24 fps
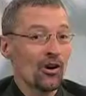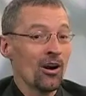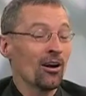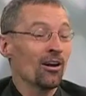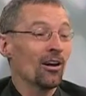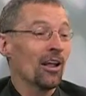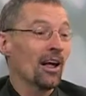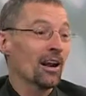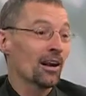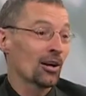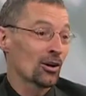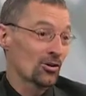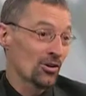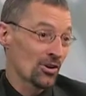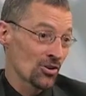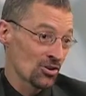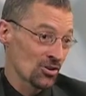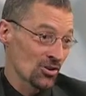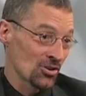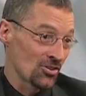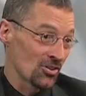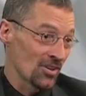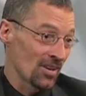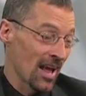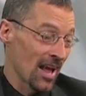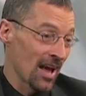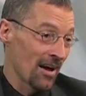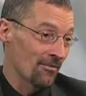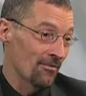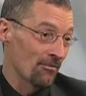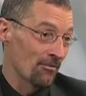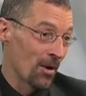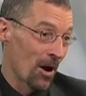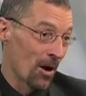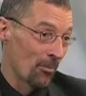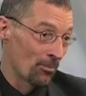are a lot of Christians that
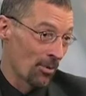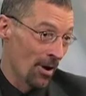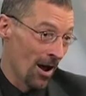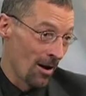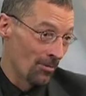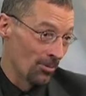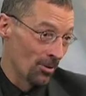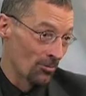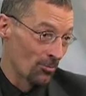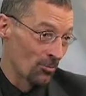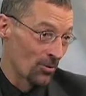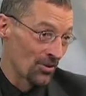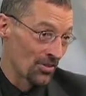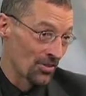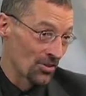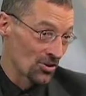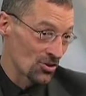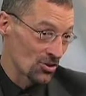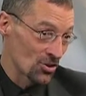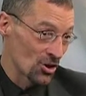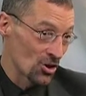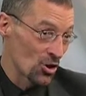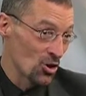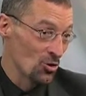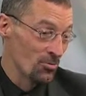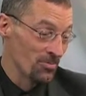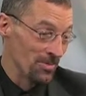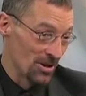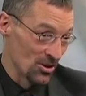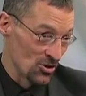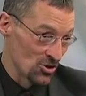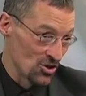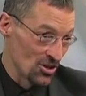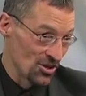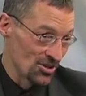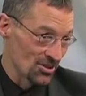have a problem with this
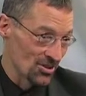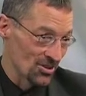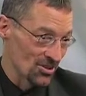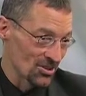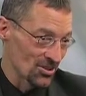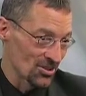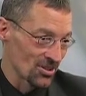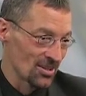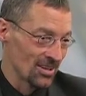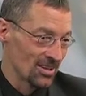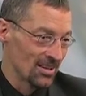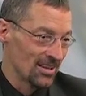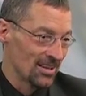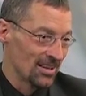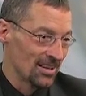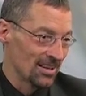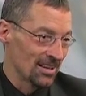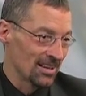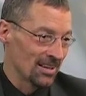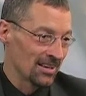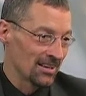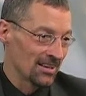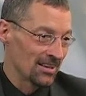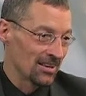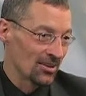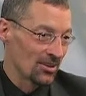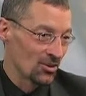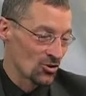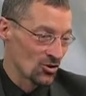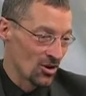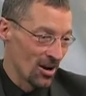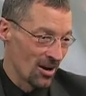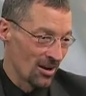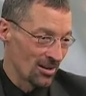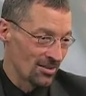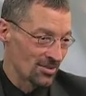human Jesus in
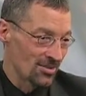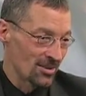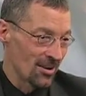John's